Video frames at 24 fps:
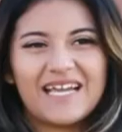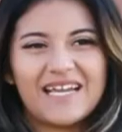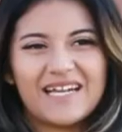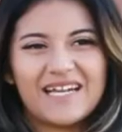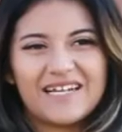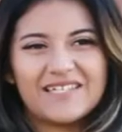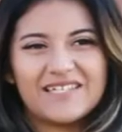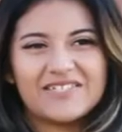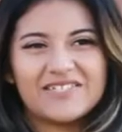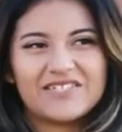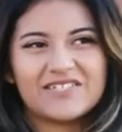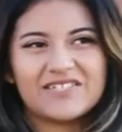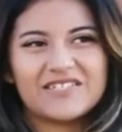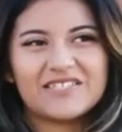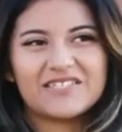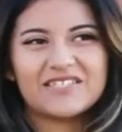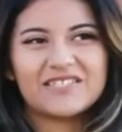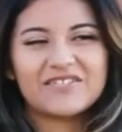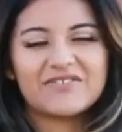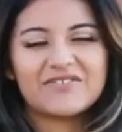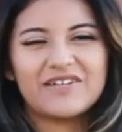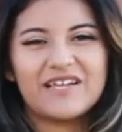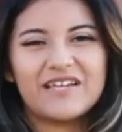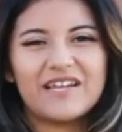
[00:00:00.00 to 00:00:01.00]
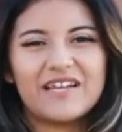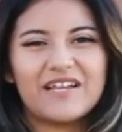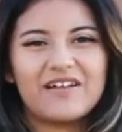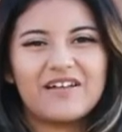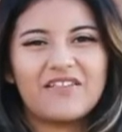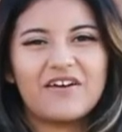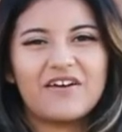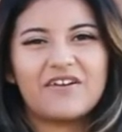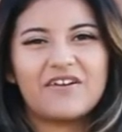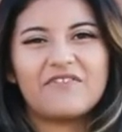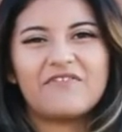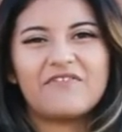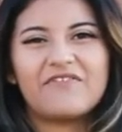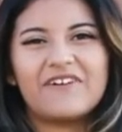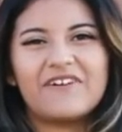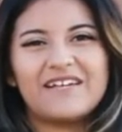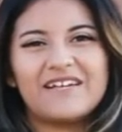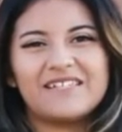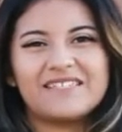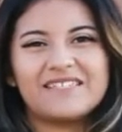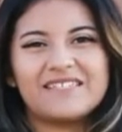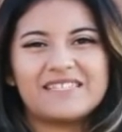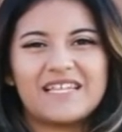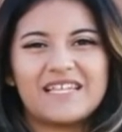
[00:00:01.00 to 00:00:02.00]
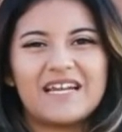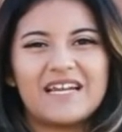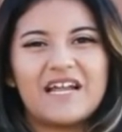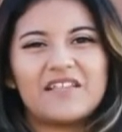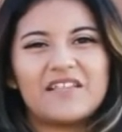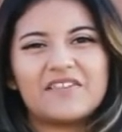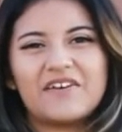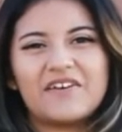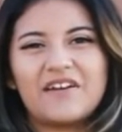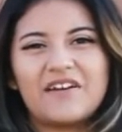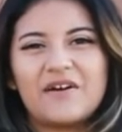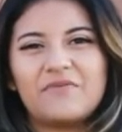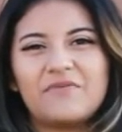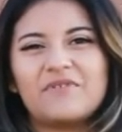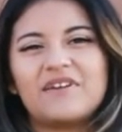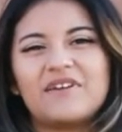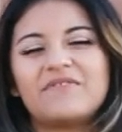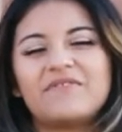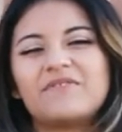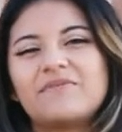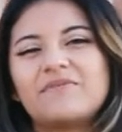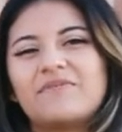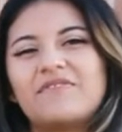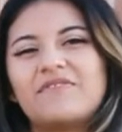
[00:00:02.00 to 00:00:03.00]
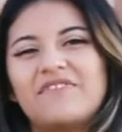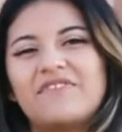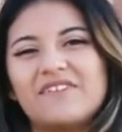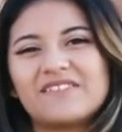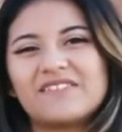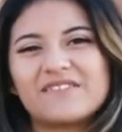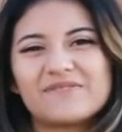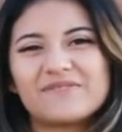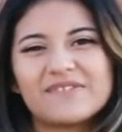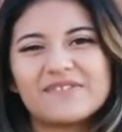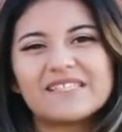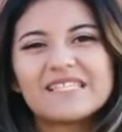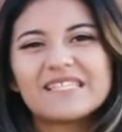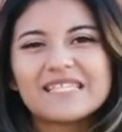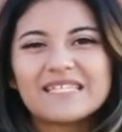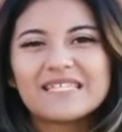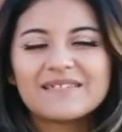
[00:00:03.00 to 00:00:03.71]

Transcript: and just creating a lot of friends that I thought I would never be friends with.